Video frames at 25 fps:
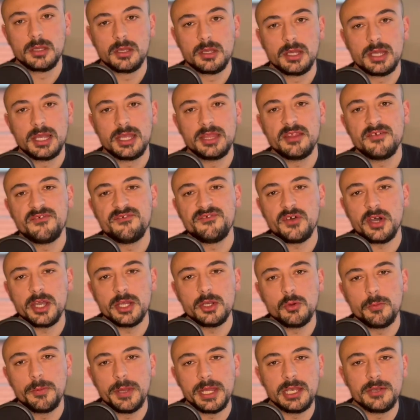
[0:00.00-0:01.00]
And the final
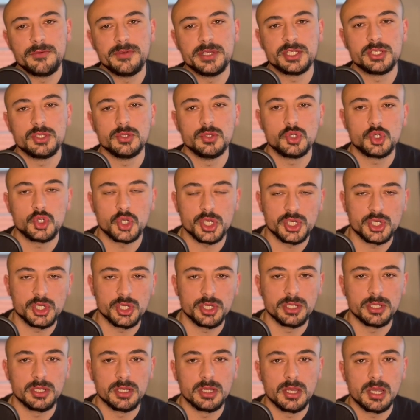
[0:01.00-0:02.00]
pillar is nutrition,
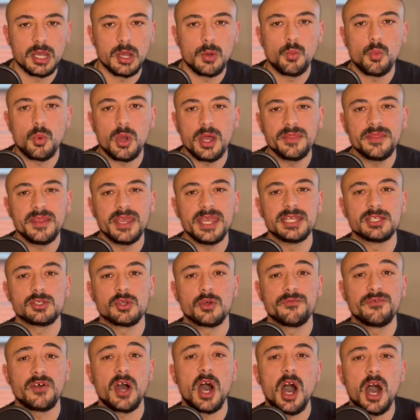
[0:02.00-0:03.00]
and one that is of
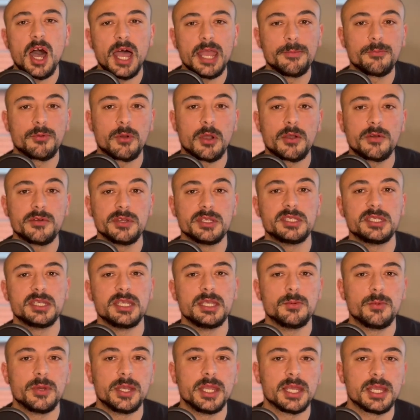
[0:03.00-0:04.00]
high priority
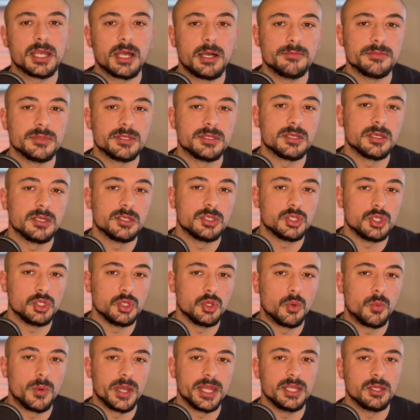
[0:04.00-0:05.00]
when it comes to your
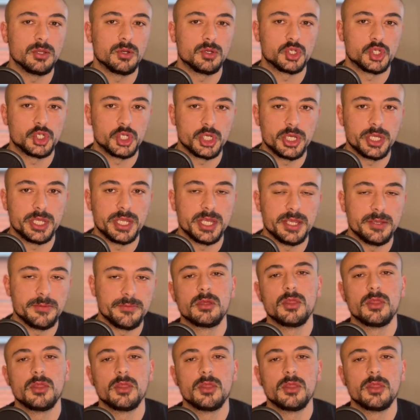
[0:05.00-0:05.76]
weight loss journey.